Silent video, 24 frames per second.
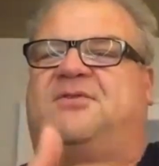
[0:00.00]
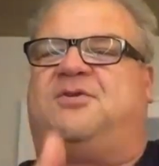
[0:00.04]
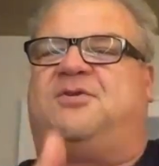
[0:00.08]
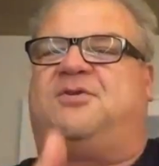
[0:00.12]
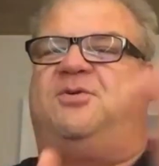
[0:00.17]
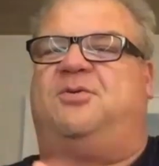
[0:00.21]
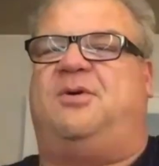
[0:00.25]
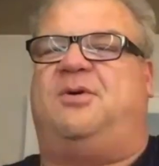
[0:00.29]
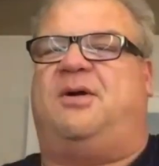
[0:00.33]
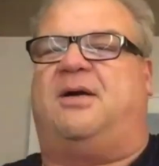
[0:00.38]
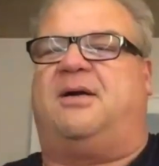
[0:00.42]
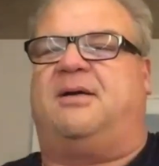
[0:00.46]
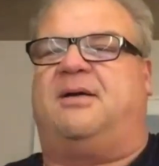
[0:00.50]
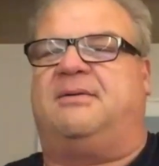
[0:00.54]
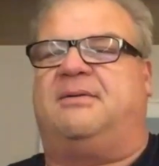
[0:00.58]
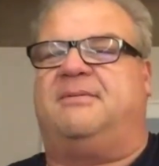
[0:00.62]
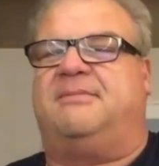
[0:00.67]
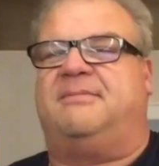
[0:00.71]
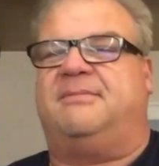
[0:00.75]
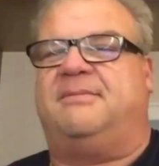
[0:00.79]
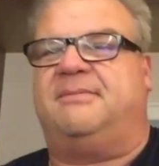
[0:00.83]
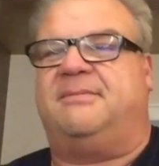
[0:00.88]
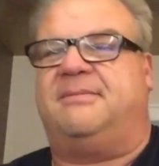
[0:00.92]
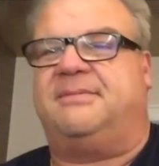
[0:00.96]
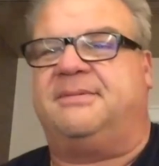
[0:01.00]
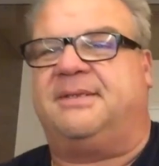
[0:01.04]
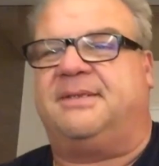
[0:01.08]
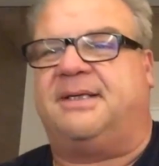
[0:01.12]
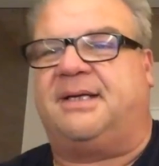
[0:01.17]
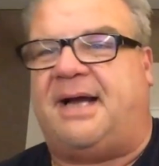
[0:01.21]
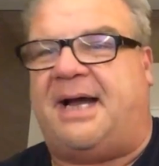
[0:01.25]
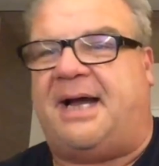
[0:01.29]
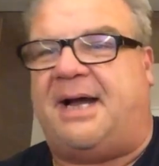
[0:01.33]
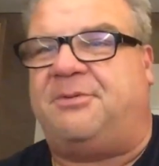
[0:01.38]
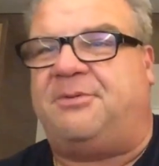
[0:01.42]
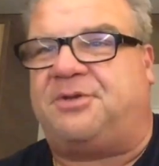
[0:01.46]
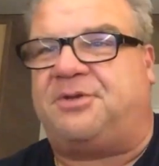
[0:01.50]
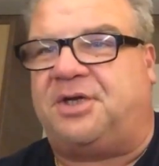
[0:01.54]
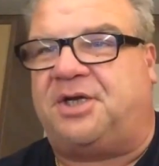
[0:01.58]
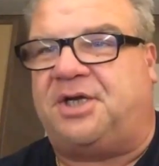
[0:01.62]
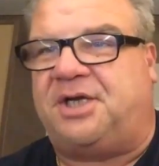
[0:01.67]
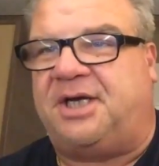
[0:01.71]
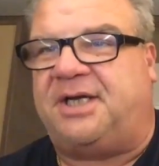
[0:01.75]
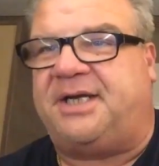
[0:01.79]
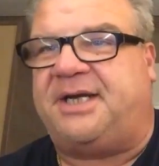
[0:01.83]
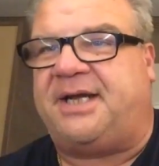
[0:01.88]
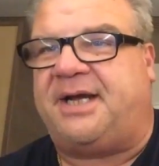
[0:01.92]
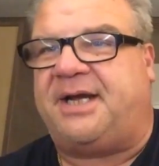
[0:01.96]
to the guy with the
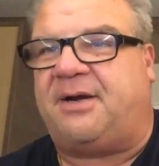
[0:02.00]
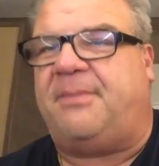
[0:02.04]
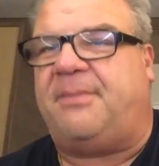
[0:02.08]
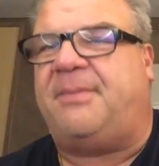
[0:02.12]
good hair.